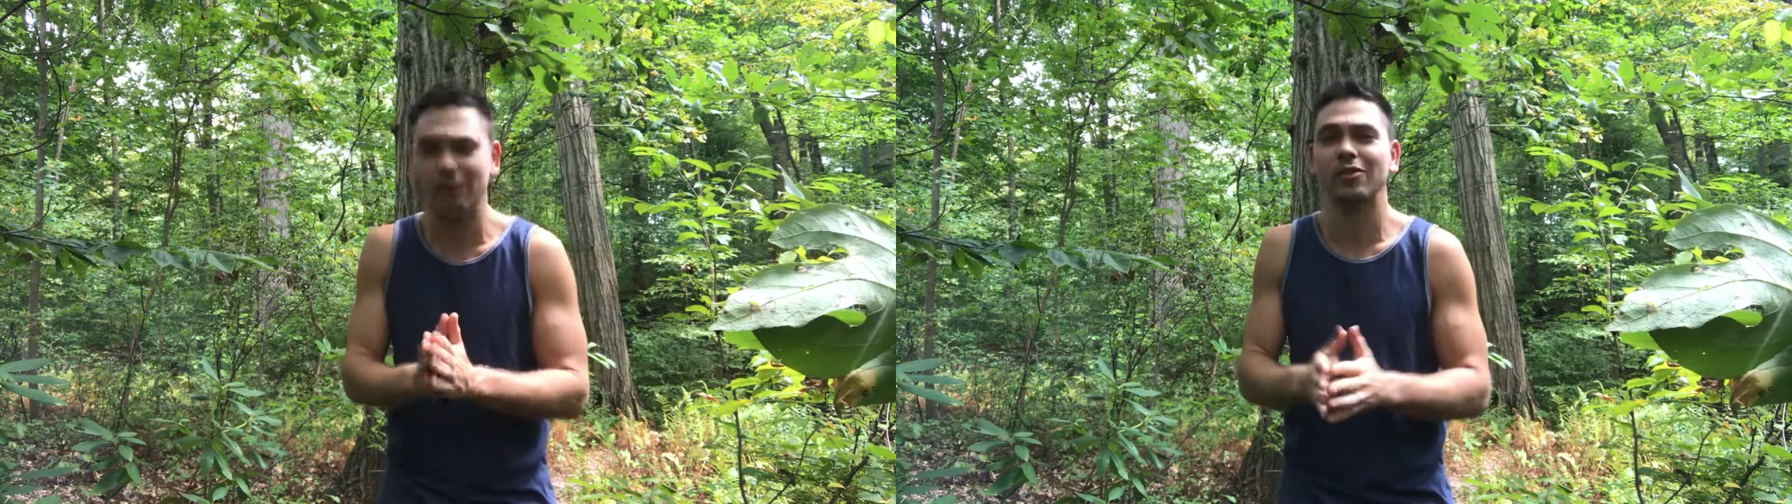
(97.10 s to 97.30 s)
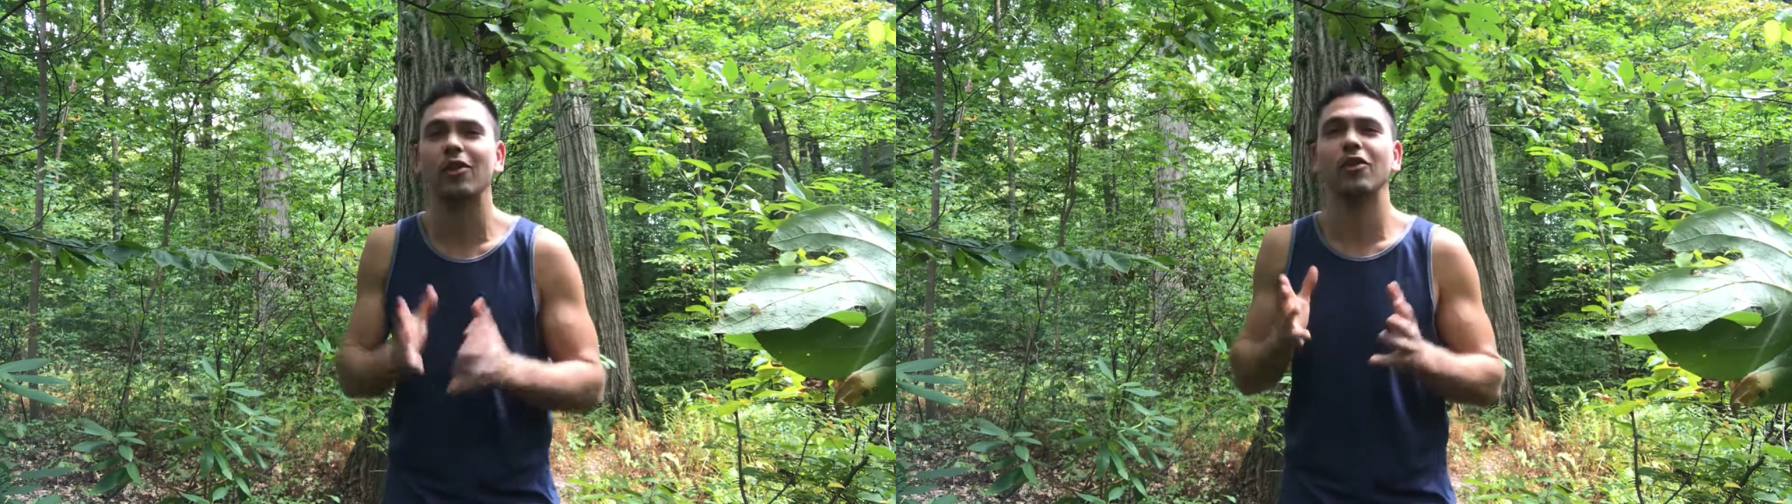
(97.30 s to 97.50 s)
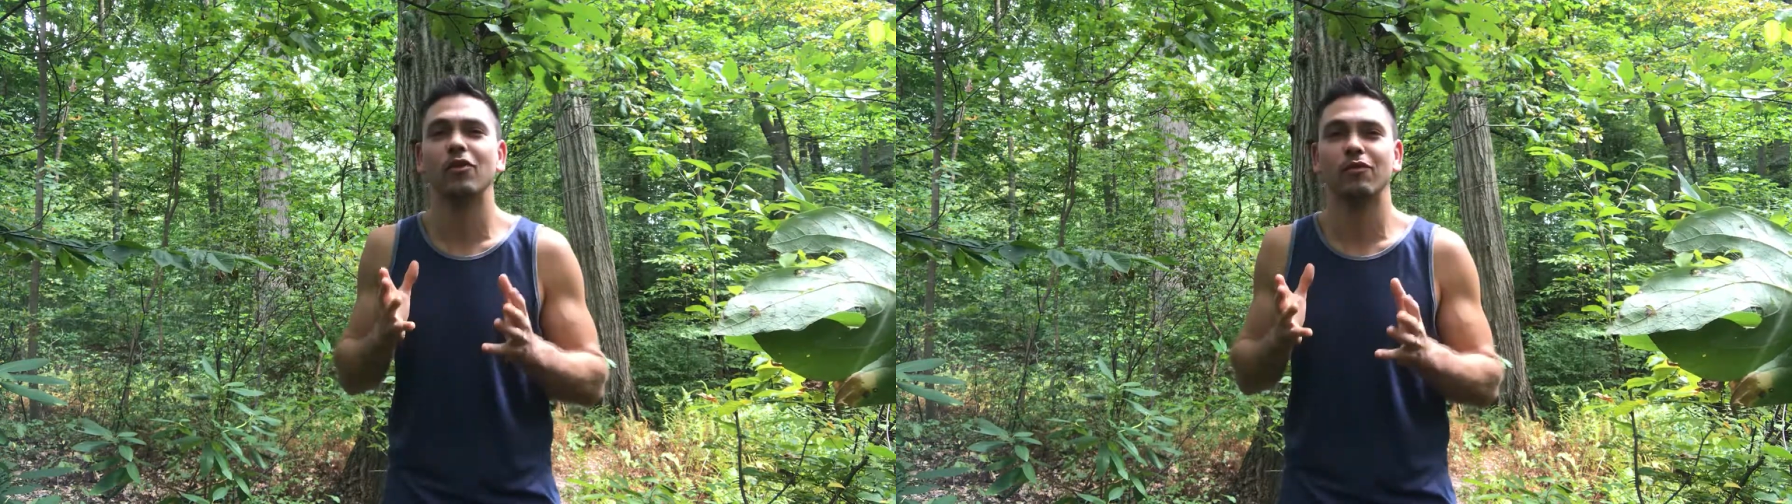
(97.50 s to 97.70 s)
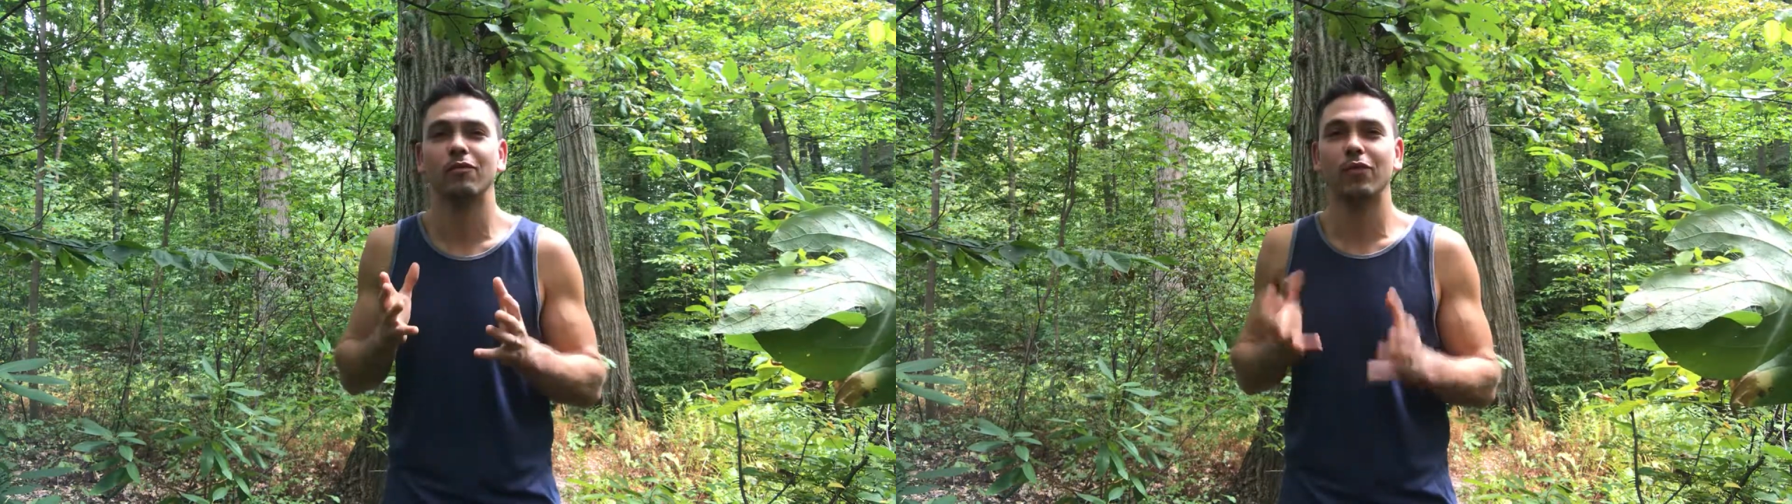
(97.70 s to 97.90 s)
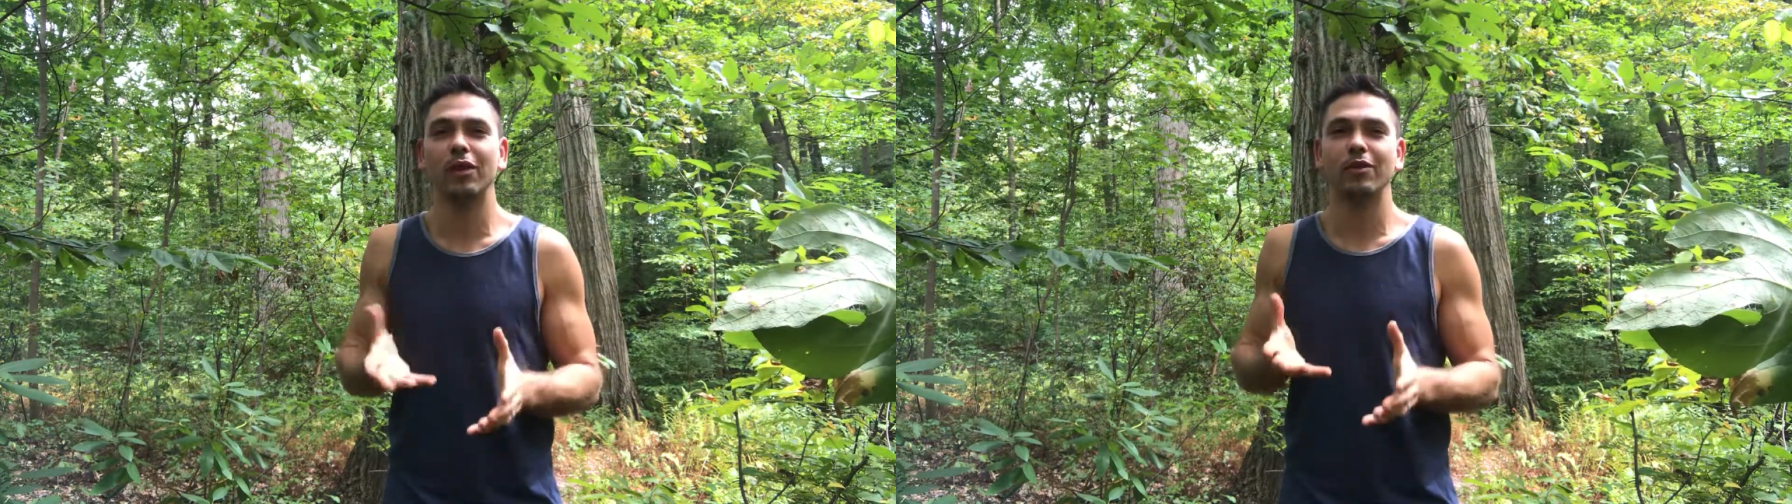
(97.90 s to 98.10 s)
These aren't
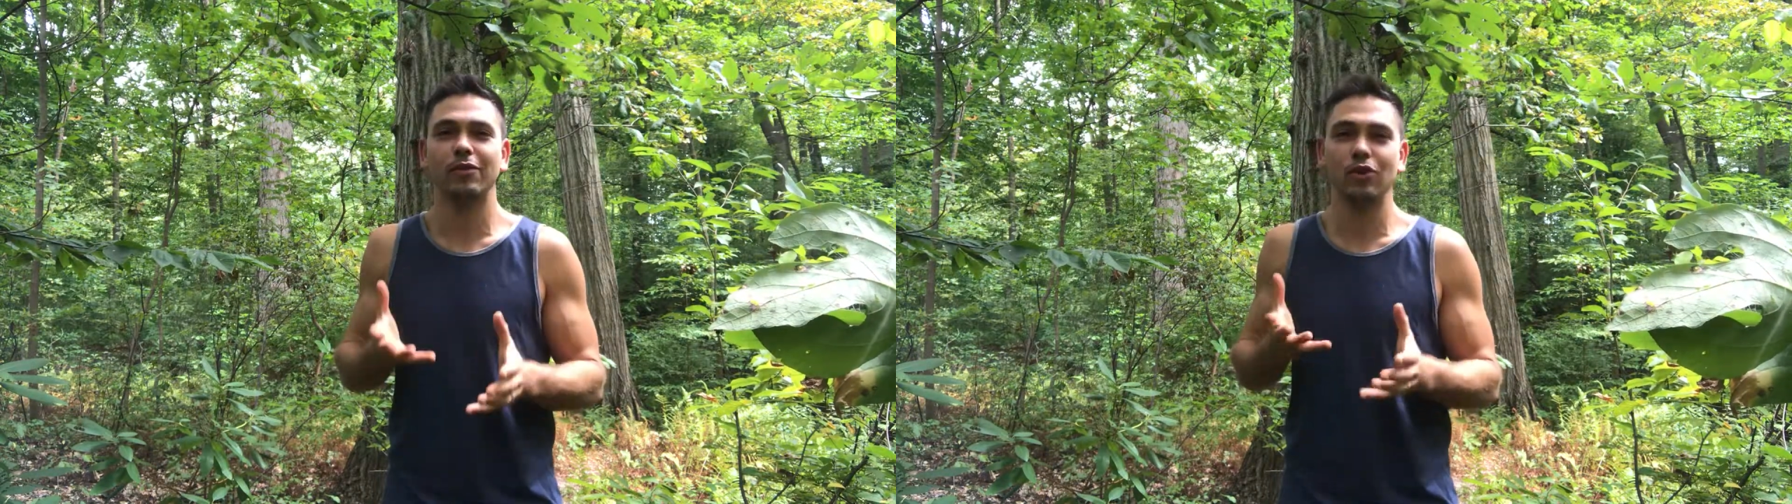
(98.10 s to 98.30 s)
real